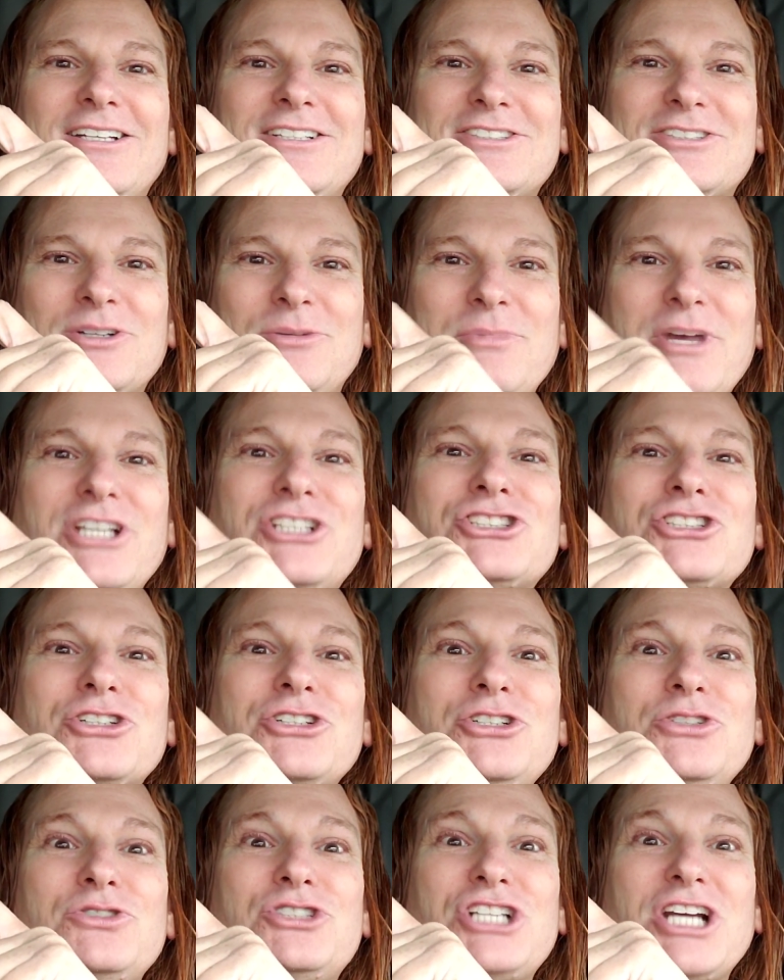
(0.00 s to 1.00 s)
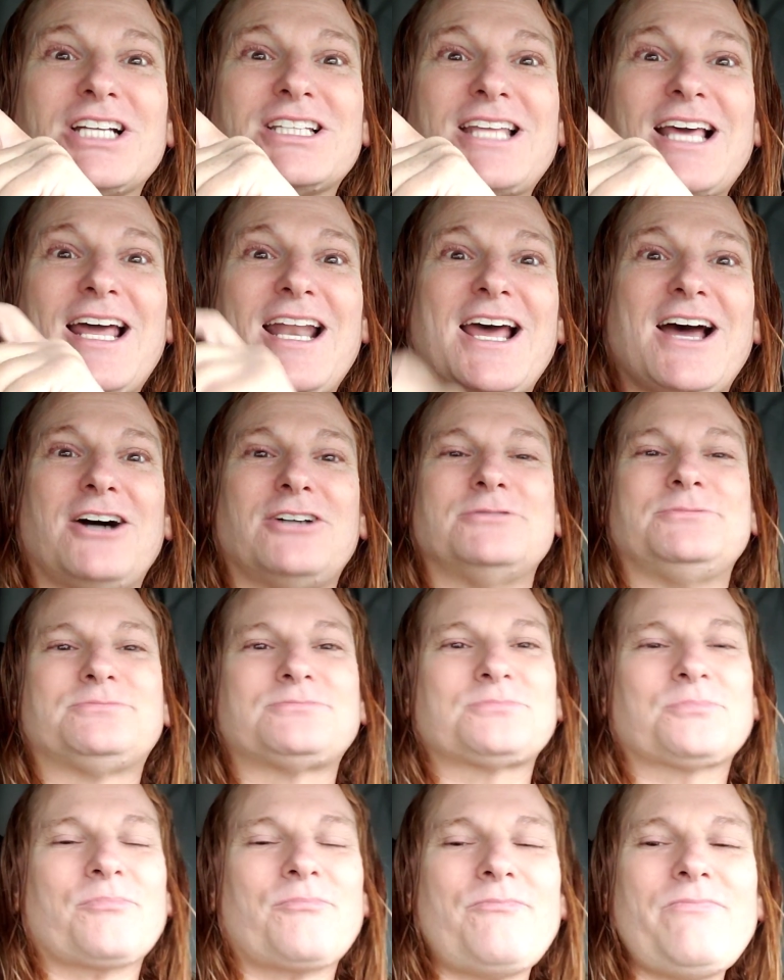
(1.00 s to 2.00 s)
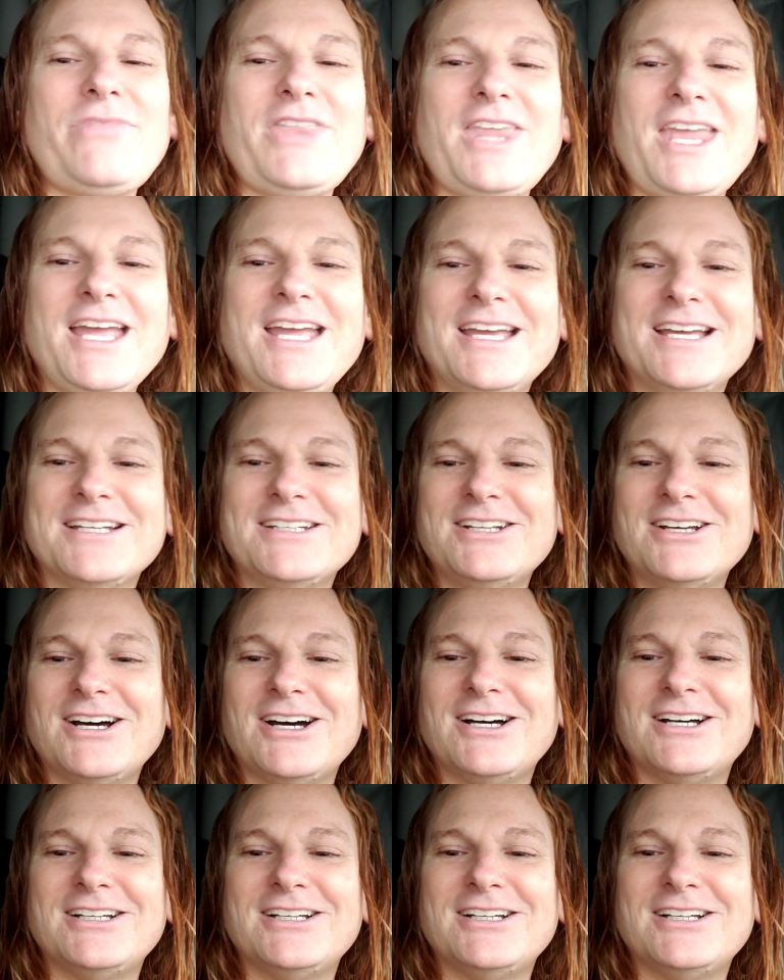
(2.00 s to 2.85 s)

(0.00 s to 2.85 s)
So make sure you check that out and